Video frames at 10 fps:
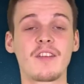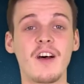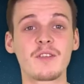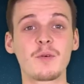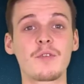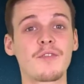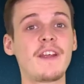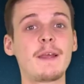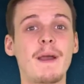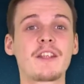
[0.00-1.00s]
titles,
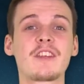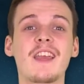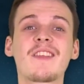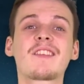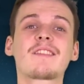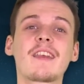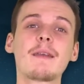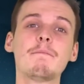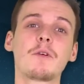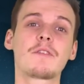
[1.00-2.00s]
Fenerbahce are the
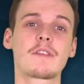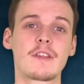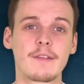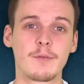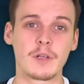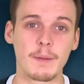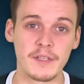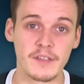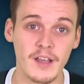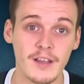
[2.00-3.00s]
2nd most successful club in
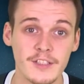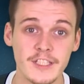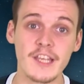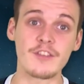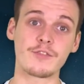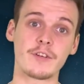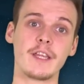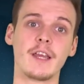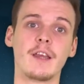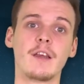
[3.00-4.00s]
Turkish history,
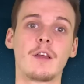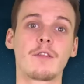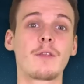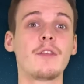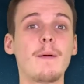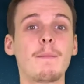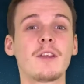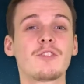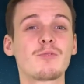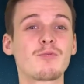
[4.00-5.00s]
though the number
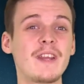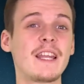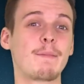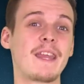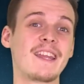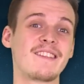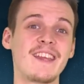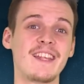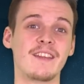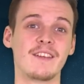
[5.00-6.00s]
should really be
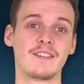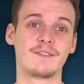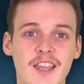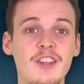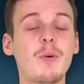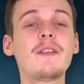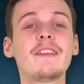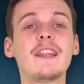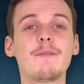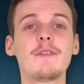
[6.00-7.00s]
18. In
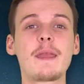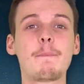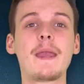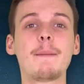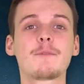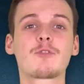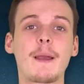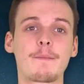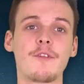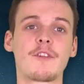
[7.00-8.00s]
2011, they pipped
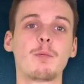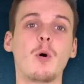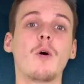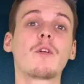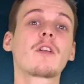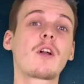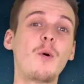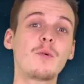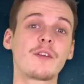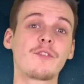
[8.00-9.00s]
Trabzonspor on
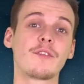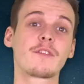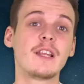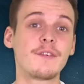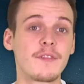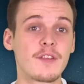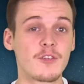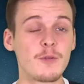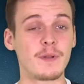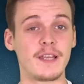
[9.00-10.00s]
goal difference to lift the
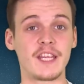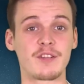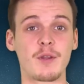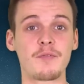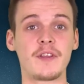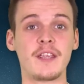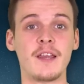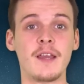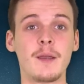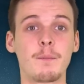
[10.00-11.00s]
Super League trophy,
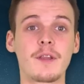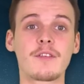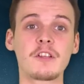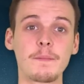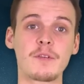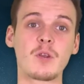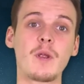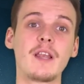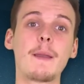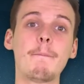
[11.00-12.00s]
but it
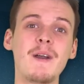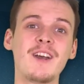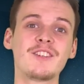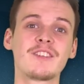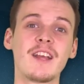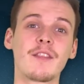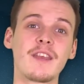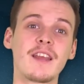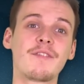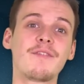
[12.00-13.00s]
subsequently emerged
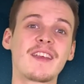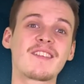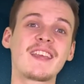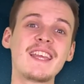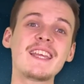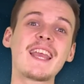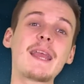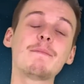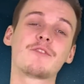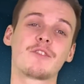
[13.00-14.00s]
they had fixed key
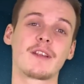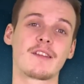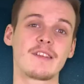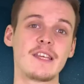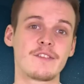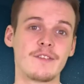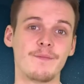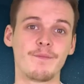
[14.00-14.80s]
games during the season.